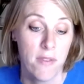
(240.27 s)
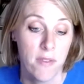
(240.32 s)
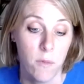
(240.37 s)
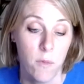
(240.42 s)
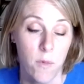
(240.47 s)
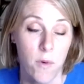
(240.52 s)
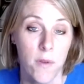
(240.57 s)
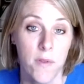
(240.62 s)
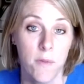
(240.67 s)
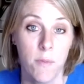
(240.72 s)

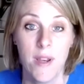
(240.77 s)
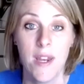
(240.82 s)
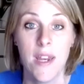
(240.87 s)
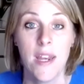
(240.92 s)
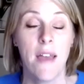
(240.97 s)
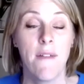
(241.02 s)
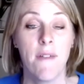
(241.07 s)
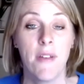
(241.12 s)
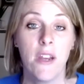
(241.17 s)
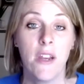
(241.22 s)
was we didn't
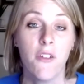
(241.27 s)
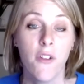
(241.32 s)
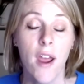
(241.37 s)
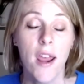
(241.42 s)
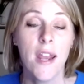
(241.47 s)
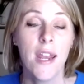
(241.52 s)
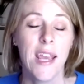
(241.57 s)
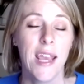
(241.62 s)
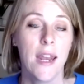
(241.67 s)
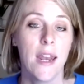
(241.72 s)
have any
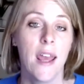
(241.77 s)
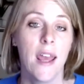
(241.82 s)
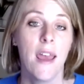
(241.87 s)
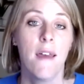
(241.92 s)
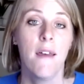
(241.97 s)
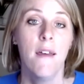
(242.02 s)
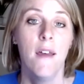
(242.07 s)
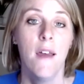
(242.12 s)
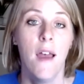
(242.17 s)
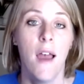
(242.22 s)
training in
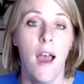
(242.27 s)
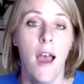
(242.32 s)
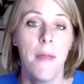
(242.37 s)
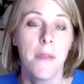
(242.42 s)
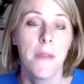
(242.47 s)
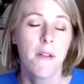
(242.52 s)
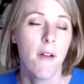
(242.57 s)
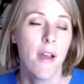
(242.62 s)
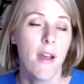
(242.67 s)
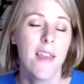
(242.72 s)
it. And
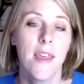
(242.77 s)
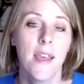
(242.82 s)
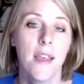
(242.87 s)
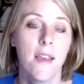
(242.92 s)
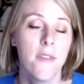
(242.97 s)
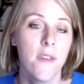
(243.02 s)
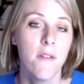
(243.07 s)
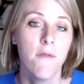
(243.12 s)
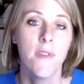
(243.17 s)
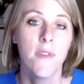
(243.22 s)
the great thing
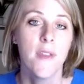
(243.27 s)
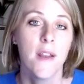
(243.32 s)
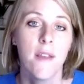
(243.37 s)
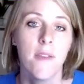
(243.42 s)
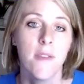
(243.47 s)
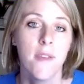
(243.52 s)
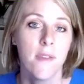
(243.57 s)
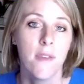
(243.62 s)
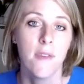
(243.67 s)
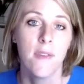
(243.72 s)
is that
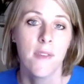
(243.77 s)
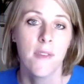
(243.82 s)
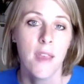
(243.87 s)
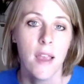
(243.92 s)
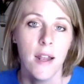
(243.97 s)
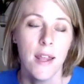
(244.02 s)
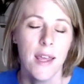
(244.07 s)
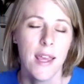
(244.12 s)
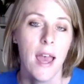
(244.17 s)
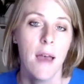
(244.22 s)
resilience is a
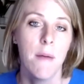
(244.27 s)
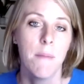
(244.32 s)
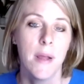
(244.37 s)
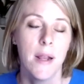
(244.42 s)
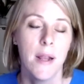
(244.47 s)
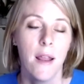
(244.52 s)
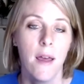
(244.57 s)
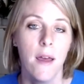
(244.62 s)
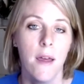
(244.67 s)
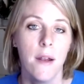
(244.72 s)
skill, it can be
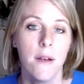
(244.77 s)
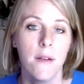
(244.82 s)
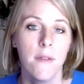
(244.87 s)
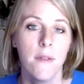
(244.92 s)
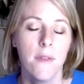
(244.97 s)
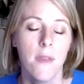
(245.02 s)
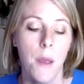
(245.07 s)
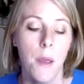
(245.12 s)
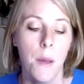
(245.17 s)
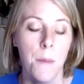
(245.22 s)
learned.
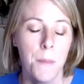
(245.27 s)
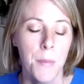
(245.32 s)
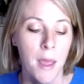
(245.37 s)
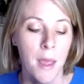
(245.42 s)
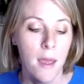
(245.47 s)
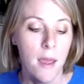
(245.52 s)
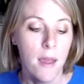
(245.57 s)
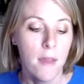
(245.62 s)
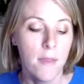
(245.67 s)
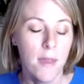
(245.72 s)
So
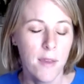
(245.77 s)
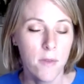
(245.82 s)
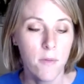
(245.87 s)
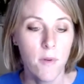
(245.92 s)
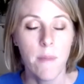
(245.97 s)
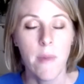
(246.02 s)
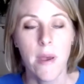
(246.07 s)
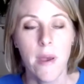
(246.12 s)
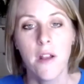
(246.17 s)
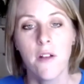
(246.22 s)
that's
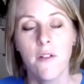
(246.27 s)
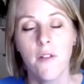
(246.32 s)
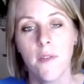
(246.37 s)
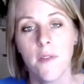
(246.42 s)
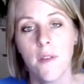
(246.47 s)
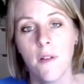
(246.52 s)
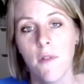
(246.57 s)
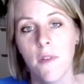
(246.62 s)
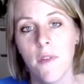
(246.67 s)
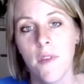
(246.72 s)
when my interest
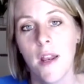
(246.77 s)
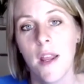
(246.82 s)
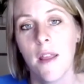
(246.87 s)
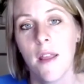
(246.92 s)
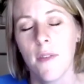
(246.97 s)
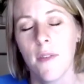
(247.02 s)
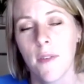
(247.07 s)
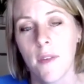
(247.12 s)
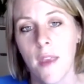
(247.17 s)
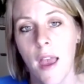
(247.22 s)
in
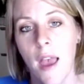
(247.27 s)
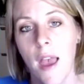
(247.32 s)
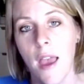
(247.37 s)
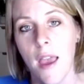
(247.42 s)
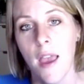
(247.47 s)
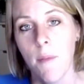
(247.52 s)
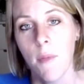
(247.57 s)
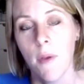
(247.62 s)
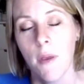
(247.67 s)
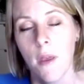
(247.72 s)
resilience
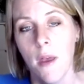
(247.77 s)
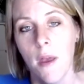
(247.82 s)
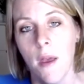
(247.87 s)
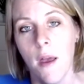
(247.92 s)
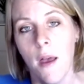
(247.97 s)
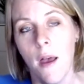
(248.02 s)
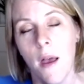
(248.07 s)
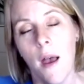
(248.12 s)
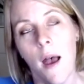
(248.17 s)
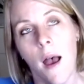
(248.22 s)
came.
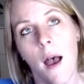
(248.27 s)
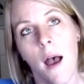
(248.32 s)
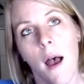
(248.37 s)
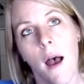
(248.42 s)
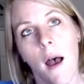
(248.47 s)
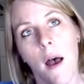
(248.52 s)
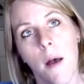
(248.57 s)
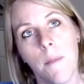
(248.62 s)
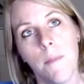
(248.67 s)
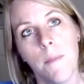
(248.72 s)

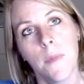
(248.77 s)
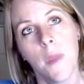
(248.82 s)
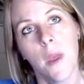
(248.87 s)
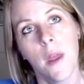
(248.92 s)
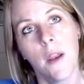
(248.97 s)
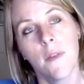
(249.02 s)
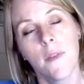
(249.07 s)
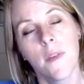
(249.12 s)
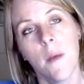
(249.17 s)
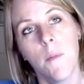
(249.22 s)
Um,
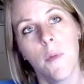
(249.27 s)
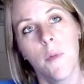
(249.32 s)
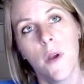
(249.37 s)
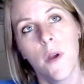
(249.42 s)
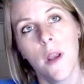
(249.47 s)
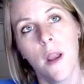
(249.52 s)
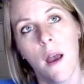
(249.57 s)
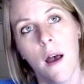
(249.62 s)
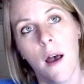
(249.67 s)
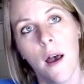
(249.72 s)
and at some
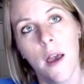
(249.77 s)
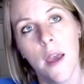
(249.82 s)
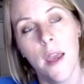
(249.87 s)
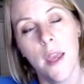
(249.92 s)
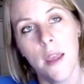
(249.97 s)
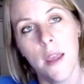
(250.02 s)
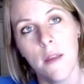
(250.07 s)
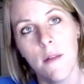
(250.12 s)
point, I